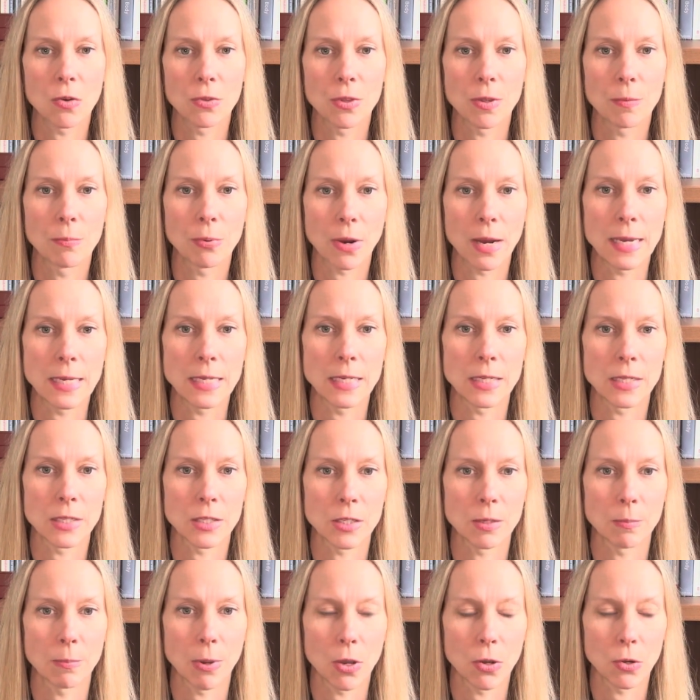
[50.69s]
the brain is
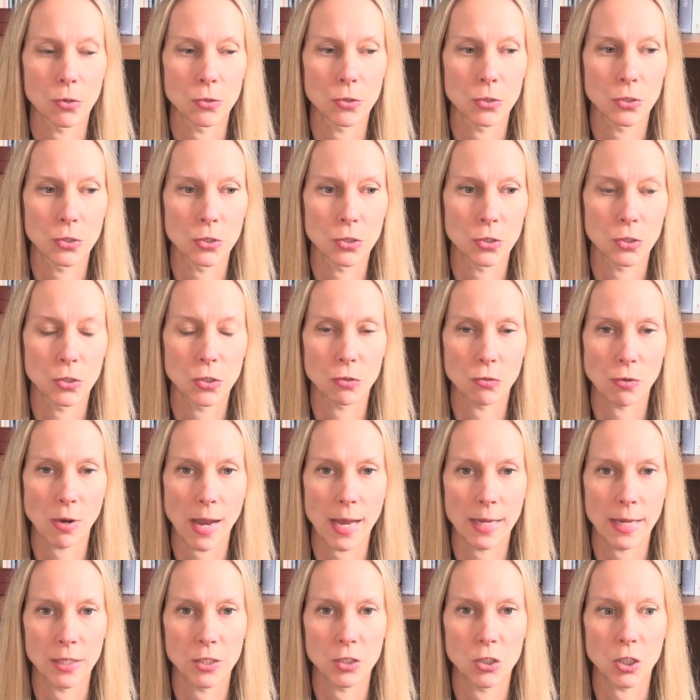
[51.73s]
supposed to
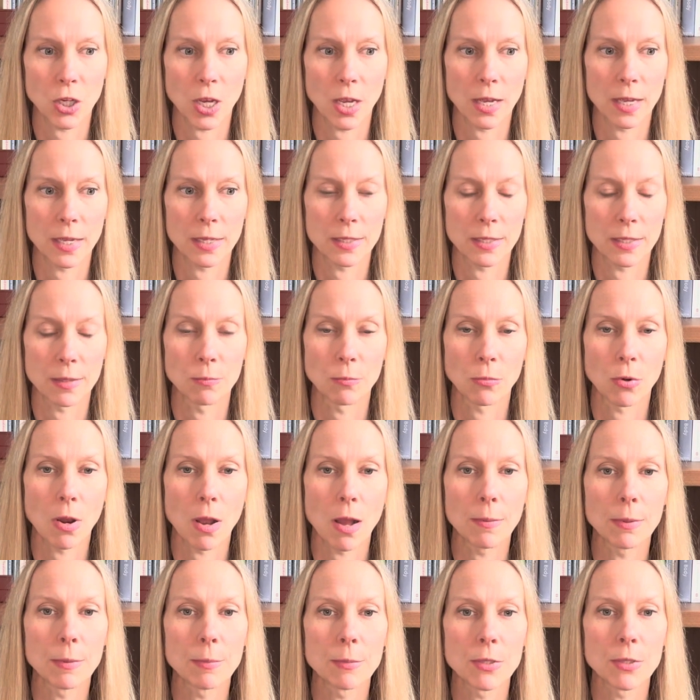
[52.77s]
strategize and
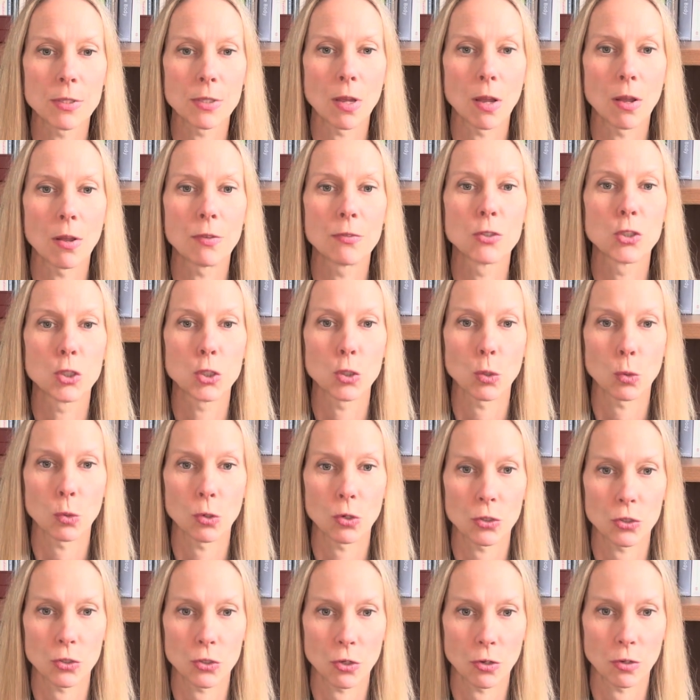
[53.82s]
problem solve
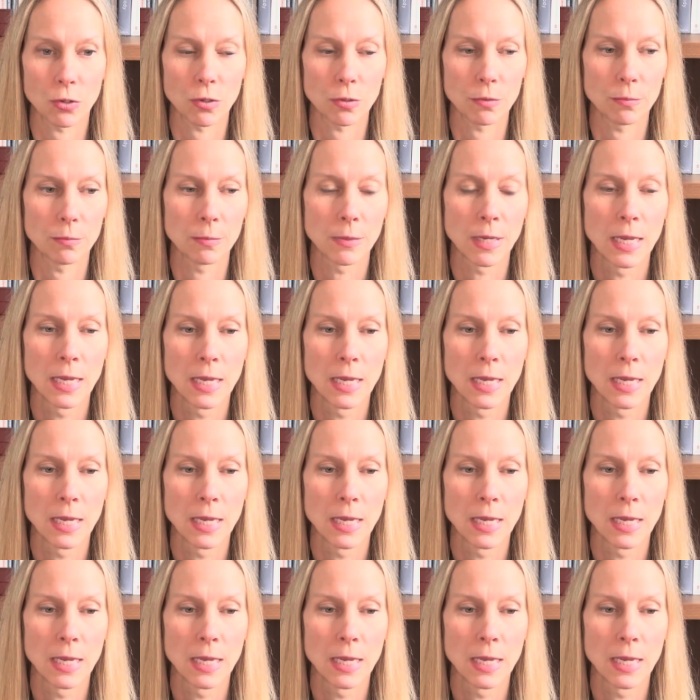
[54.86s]
short term.